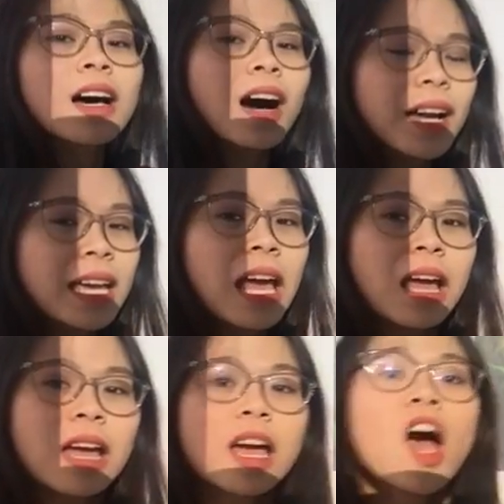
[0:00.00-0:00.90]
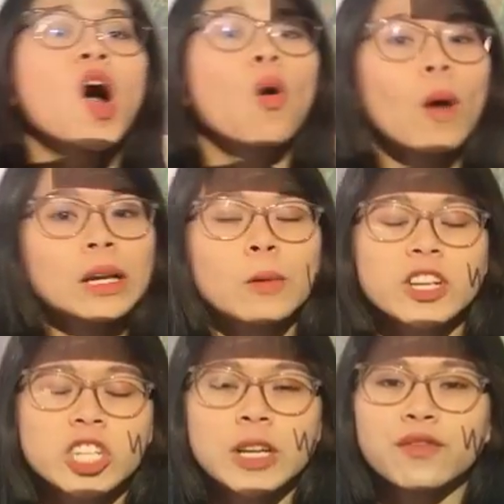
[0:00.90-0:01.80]
Okay. One
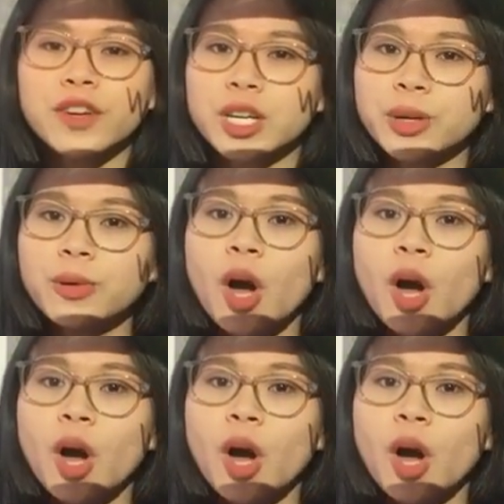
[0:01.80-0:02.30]
question for you.